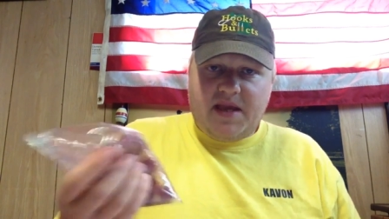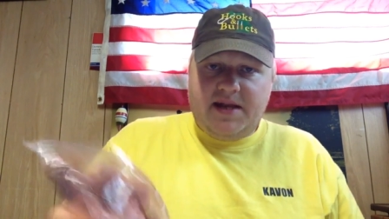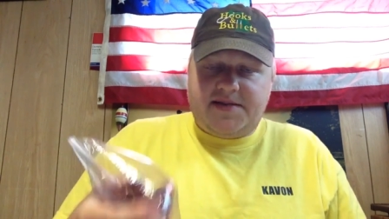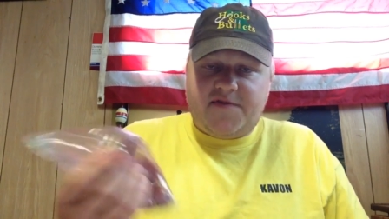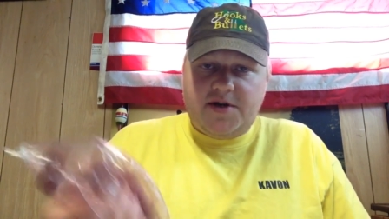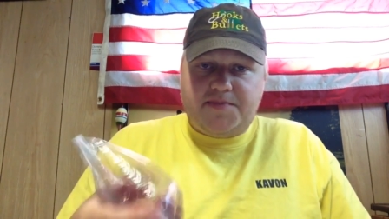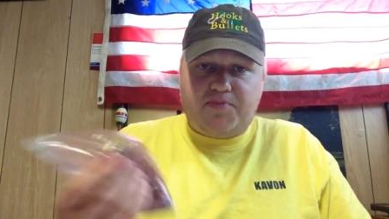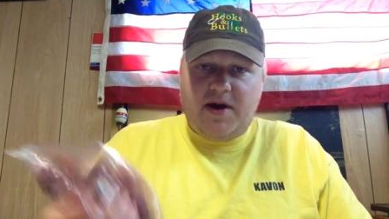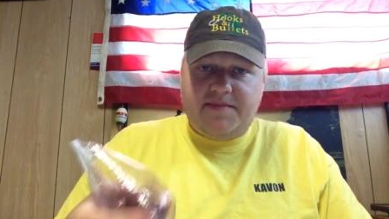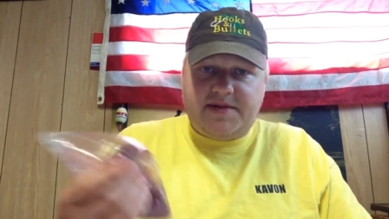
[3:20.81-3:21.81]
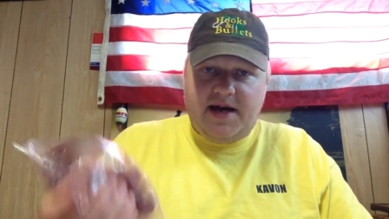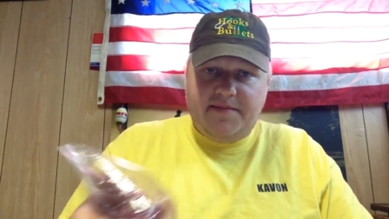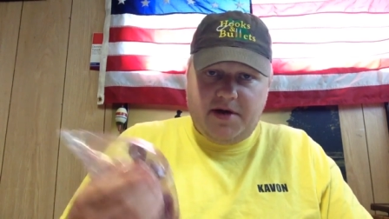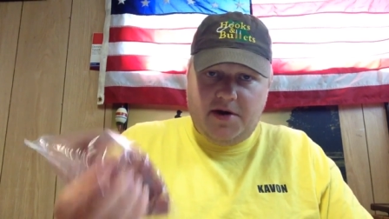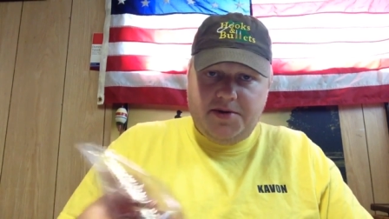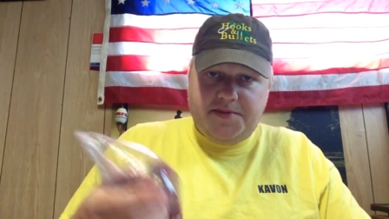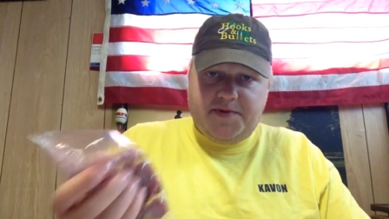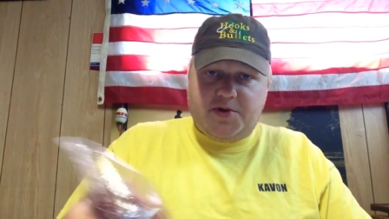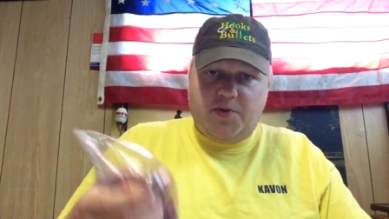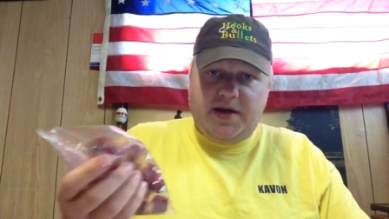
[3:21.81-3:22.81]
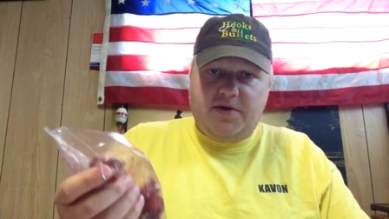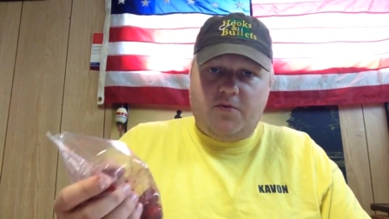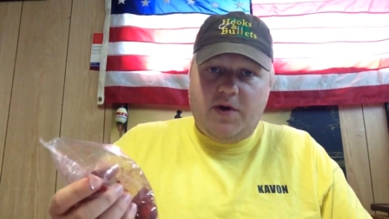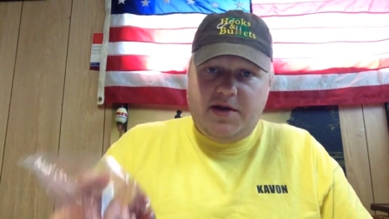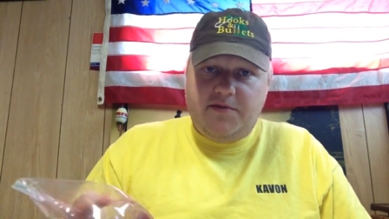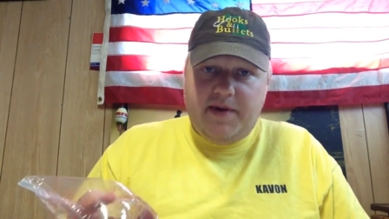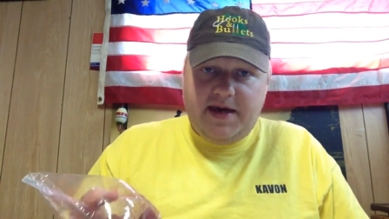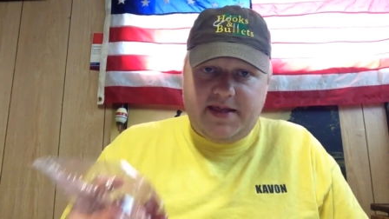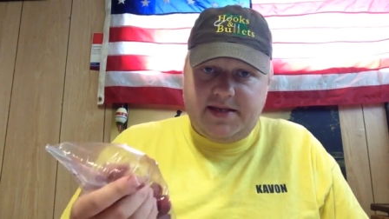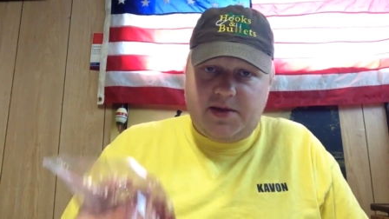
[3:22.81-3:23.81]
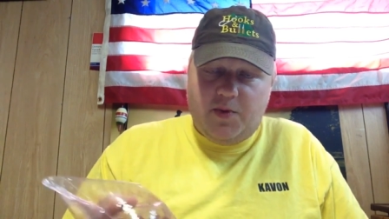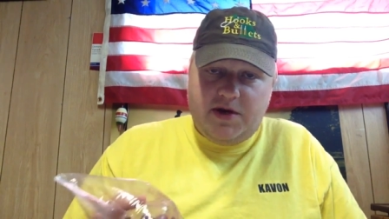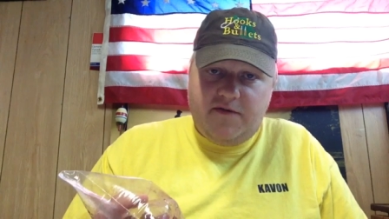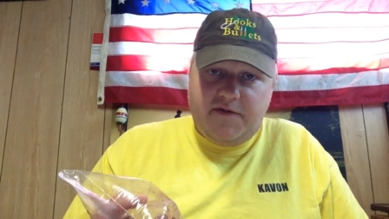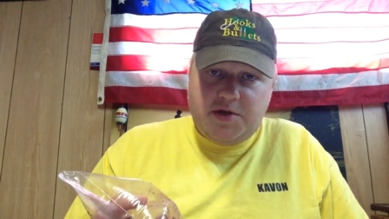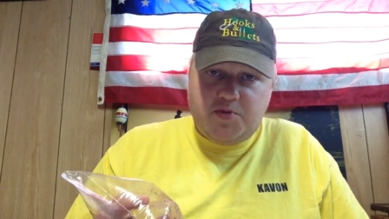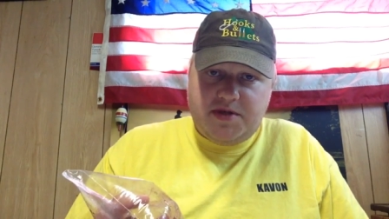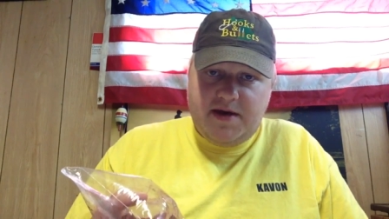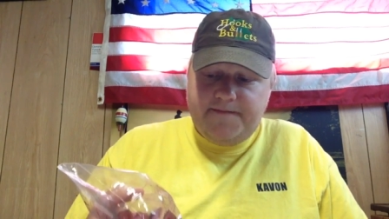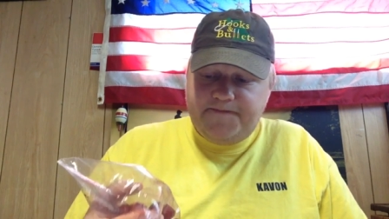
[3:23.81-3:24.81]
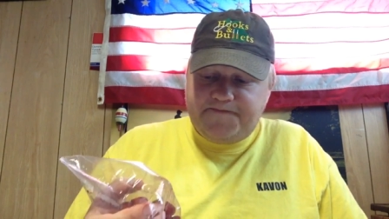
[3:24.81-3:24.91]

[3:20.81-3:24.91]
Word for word: And as far as prep time goes between when you make this and when you fish with them,